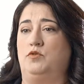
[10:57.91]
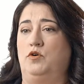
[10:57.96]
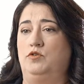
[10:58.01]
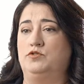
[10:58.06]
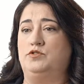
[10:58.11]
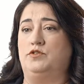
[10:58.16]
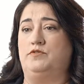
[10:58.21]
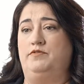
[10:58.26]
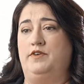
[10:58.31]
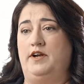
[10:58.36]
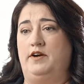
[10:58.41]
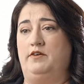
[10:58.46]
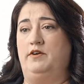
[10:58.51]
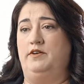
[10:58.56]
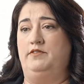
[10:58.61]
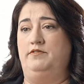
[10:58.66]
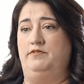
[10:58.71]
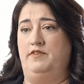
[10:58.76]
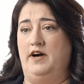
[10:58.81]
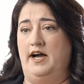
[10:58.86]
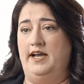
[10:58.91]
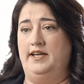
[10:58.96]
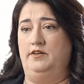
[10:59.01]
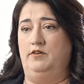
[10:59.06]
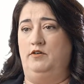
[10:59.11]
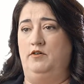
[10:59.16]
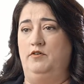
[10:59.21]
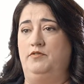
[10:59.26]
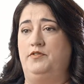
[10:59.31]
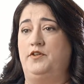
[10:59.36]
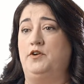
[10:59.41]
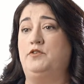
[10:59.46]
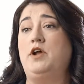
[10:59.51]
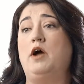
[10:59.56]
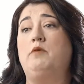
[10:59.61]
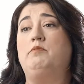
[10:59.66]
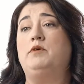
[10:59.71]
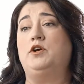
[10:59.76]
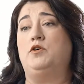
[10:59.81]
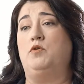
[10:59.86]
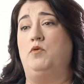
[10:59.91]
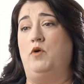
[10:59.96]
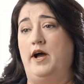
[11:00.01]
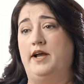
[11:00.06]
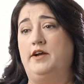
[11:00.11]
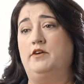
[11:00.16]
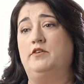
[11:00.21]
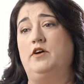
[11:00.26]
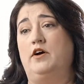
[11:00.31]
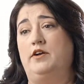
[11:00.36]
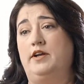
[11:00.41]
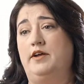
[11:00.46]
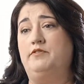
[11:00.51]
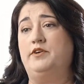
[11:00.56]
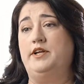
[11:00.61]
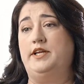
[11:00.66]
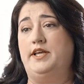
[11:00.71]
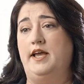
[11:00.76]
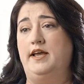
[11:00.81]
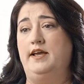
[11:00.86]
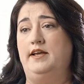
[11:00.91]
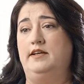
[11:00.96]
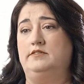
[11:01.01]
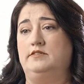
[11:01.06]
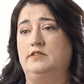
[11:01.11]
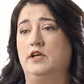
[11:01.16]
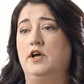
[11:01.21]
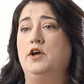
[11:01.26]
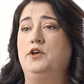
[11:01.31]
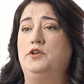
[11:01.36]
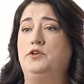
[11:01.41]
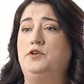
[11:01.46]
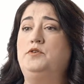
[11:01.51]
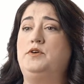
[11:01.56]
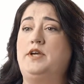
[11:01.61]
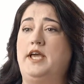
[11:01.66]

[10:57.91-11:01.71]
roles are very vital. They're not required on every case. You